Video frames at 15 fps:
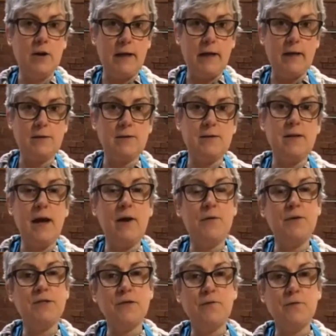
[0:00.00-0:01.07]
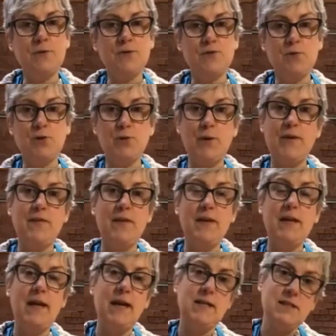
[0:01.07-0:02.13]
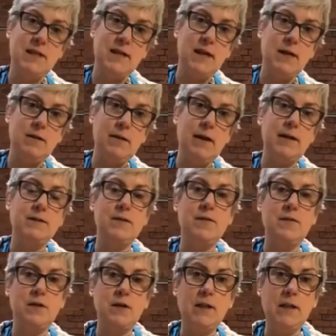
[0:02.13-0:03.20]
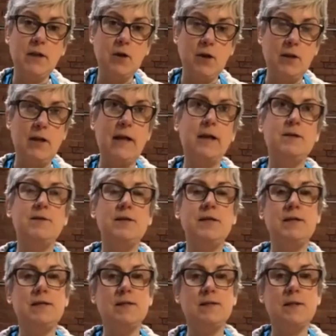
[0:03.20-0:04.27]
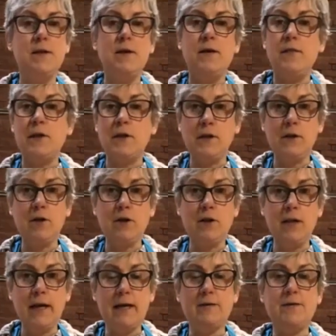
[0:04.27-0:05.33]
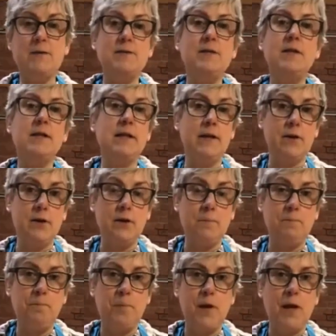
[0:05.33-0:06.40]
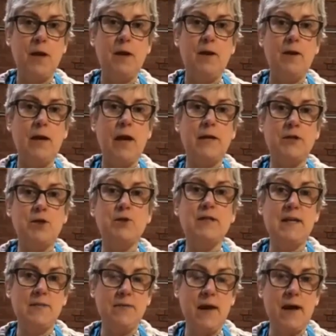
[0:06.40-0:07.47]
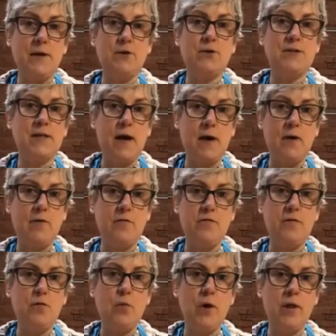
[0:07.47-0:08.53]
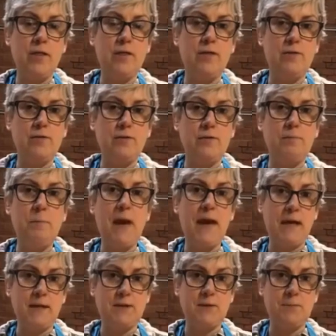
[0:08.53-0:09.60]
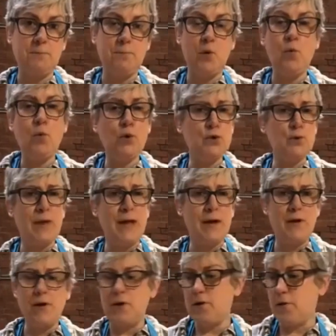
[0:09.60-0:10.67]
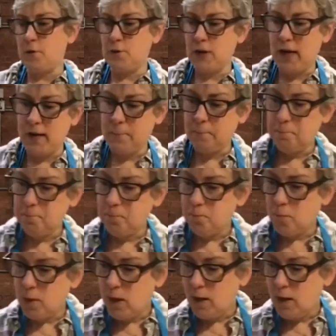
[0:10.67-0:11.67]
clear glaze. Now the difference between the antiquing glaze and the clear glaze is the clear glaze is clear, and you tint that yourself with paint, but we'll do that on another day.